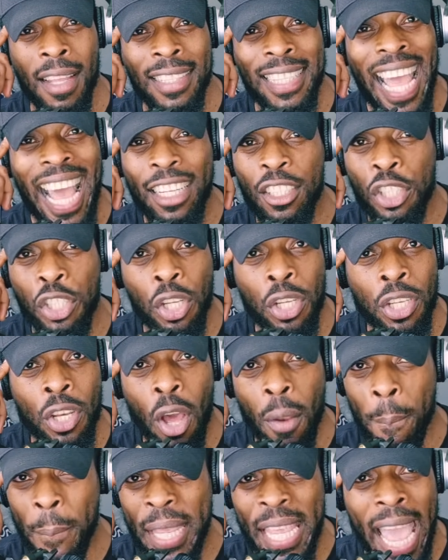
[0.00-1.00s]
That should
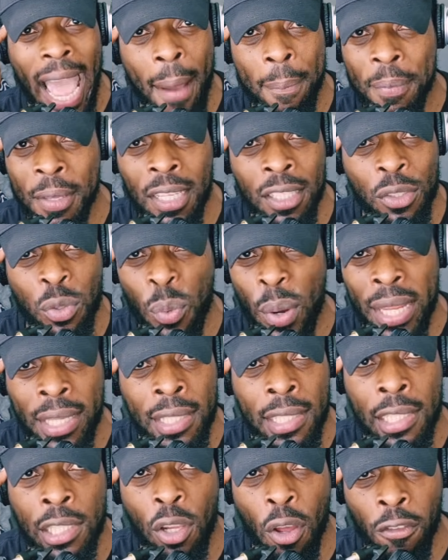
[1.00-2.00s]
not be happening to a
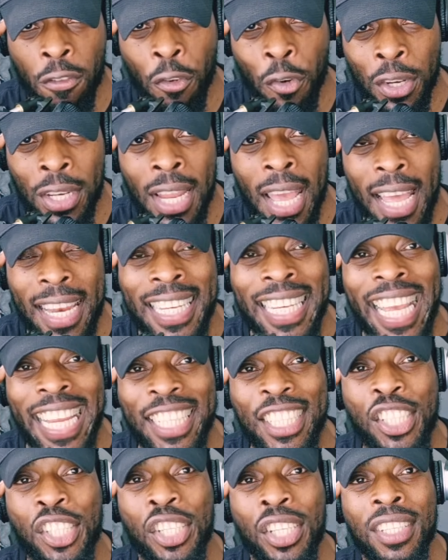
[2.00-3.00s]
sovereign
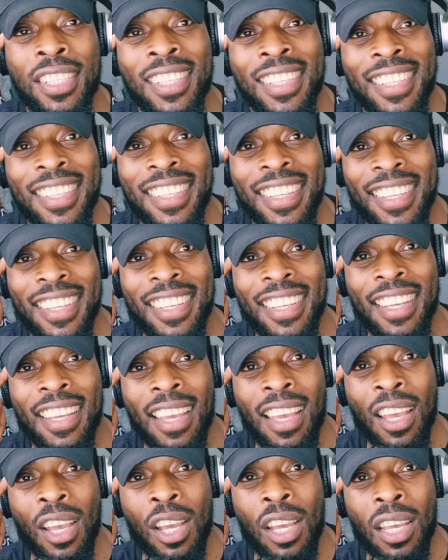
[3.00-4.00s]
nation,
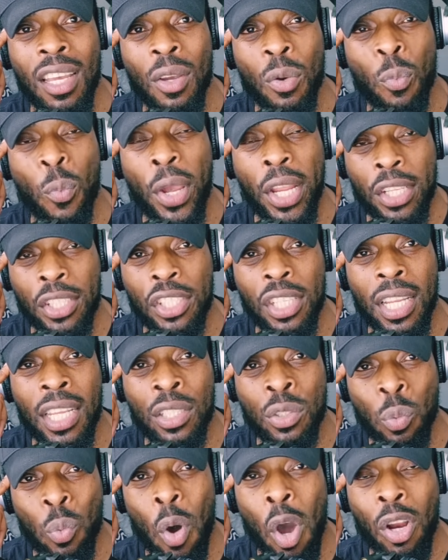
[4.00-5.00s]
which
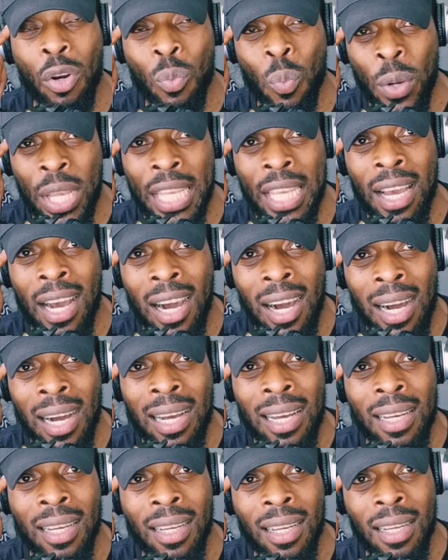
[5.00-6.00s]
is what we are,
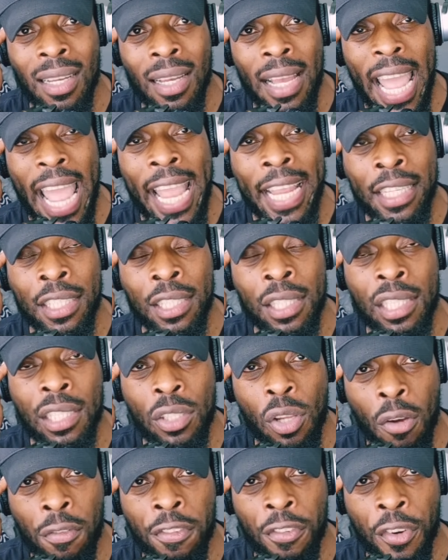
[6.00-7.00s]
a
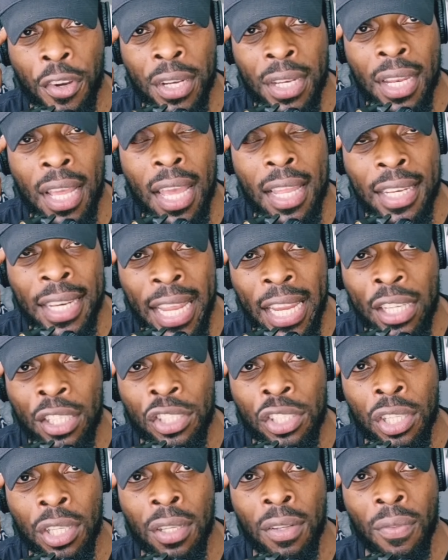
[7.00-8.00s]
sovereign
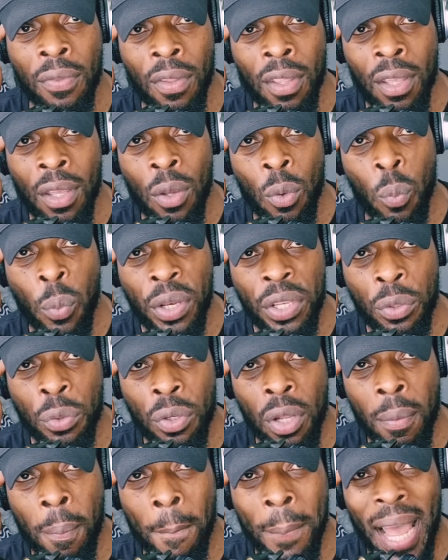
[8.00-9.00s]
nation. We do
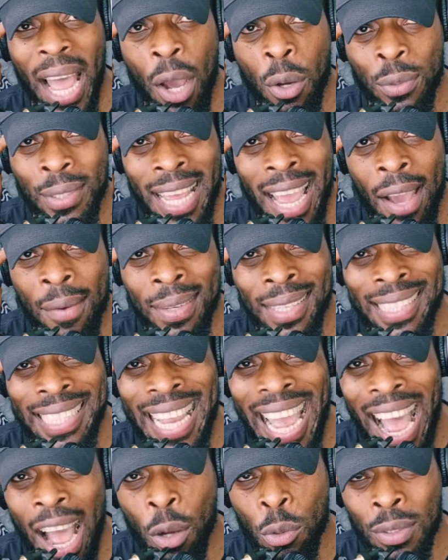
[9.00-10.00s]
not bow down and
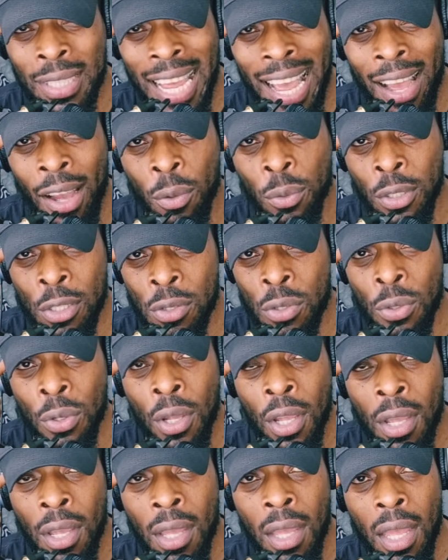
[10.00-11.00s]
kowtow to
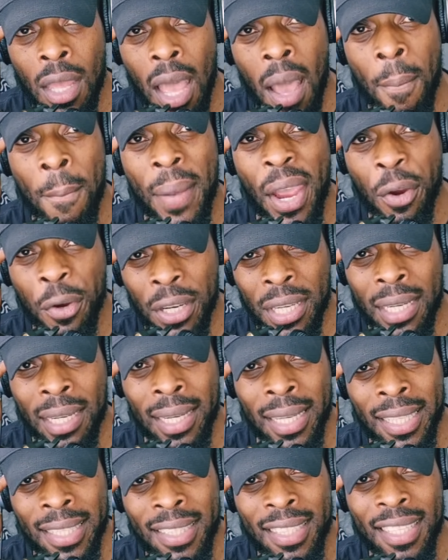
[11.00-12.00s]

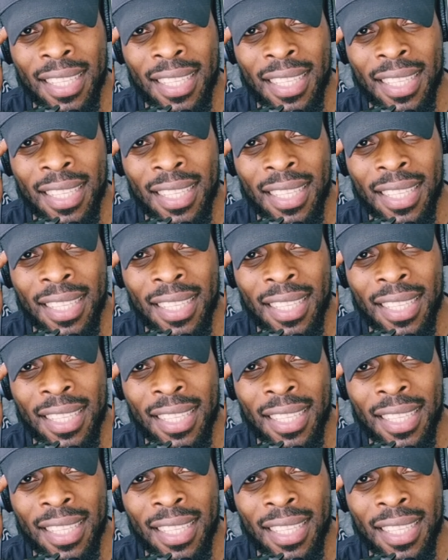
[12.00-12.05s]
America.